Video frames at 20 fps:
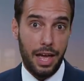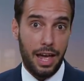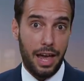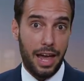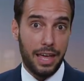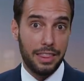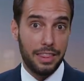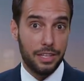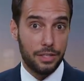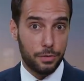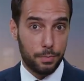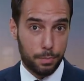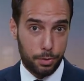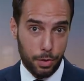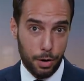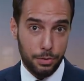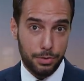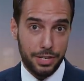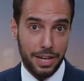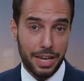And this
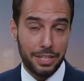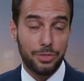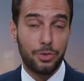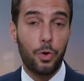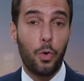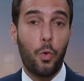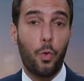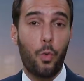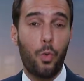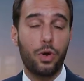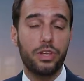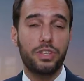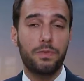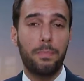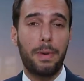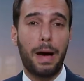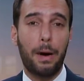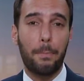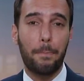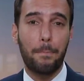protest was
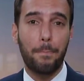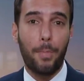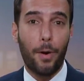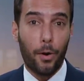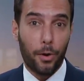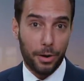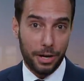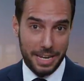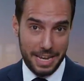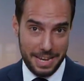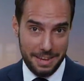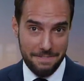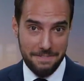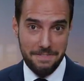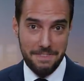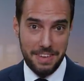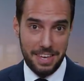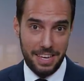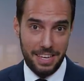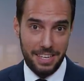about parking
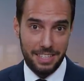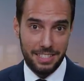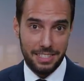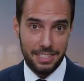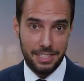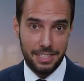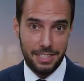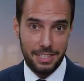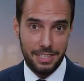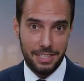fees.